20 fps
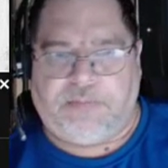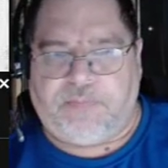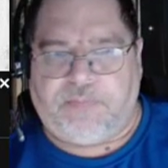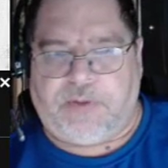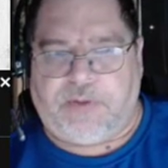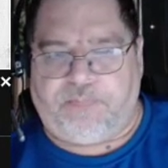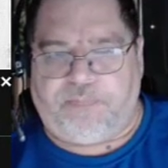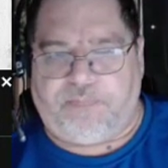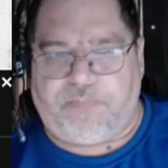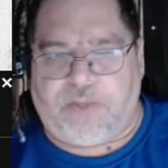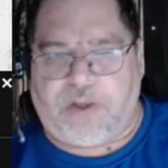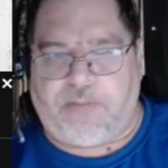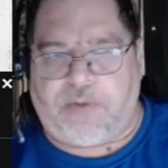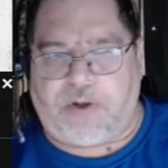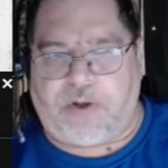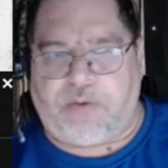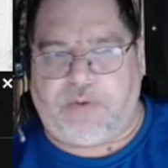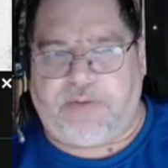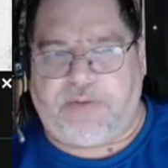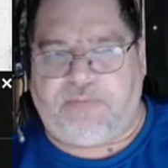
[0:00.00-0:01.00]
Now, I
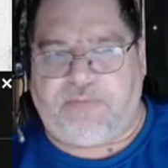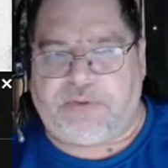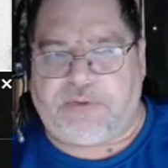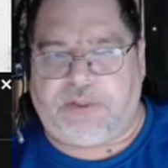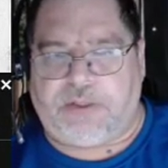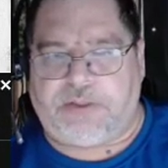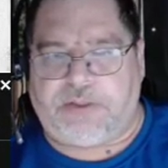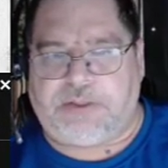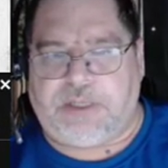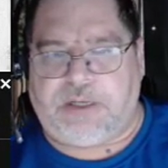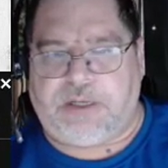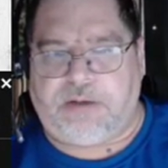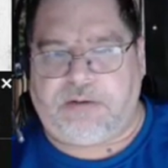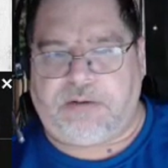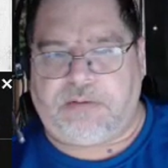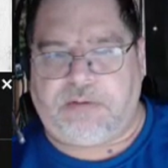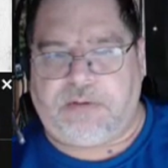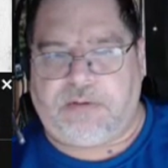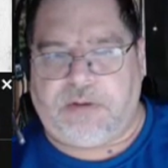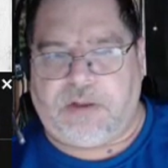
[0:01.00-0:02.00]
bought it whenever it was on sale.